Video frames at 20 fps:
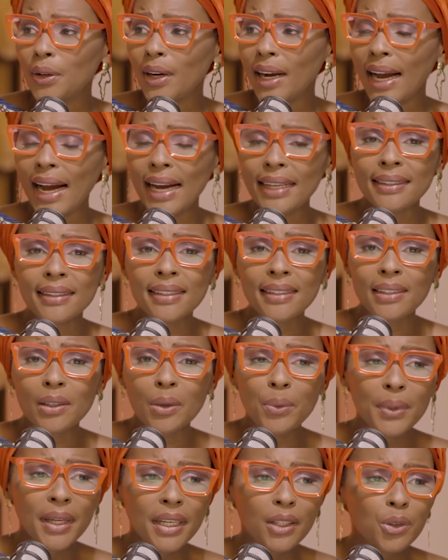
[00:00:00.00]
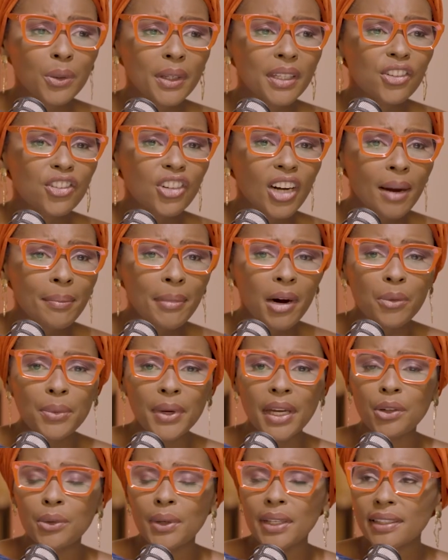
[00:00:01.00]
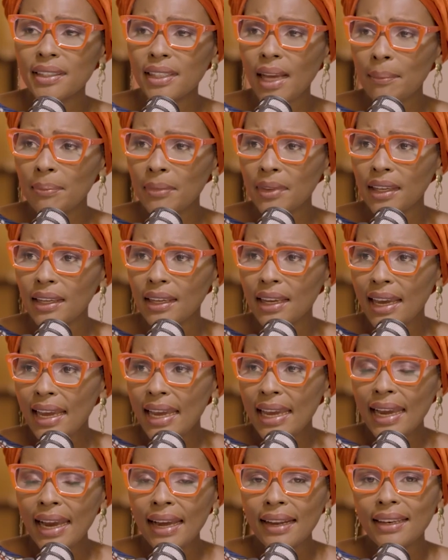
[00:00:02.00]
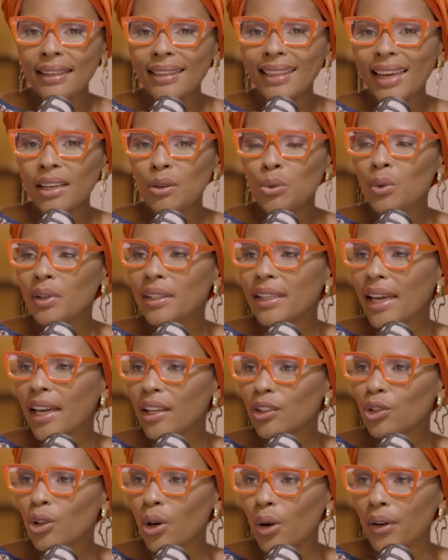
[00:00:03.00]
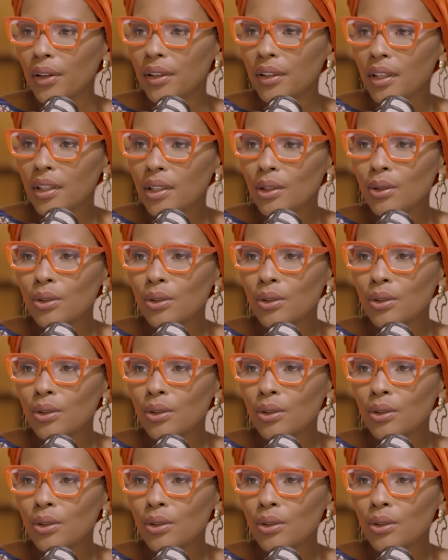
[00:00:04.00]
arts, we are doing drama, we are doing something, and that will catch on.